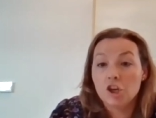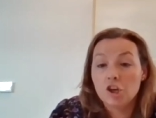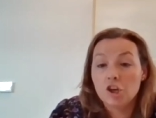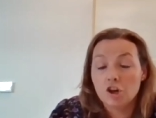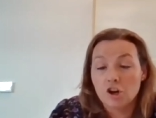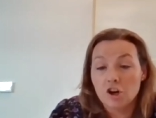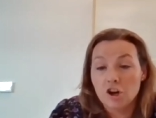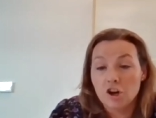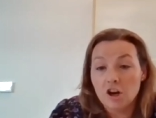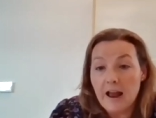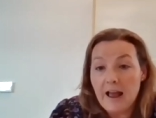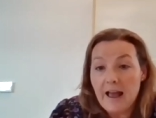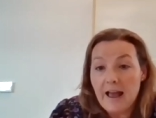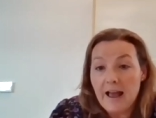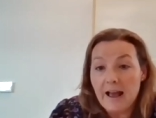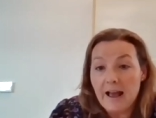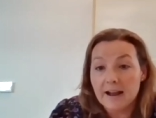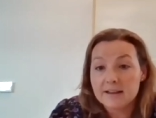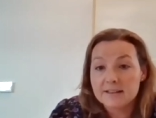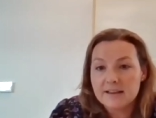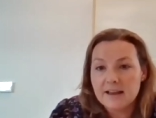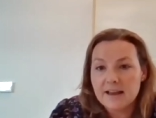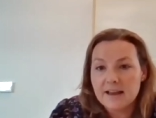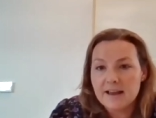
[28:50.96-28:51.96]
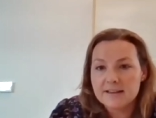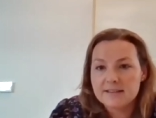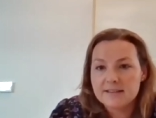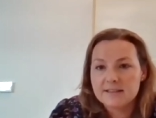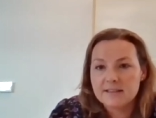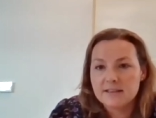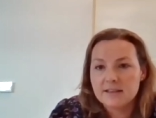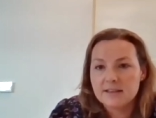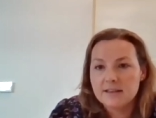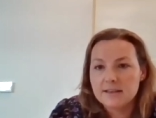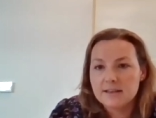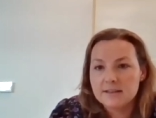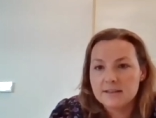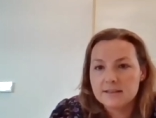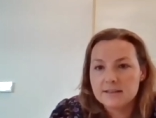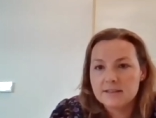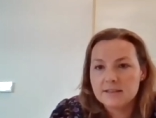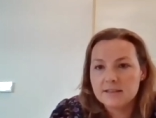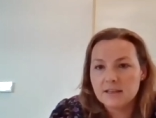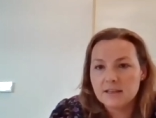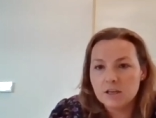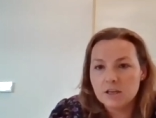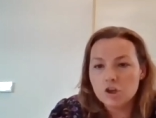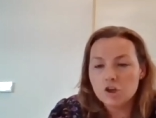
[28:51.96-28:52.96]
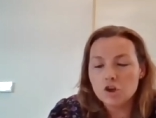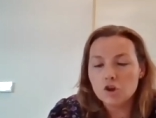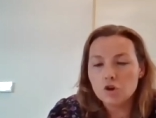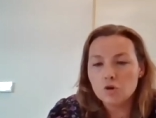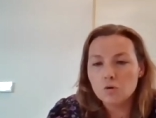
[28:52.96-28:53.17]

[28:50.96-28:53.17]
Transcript: SECURE Act, S E C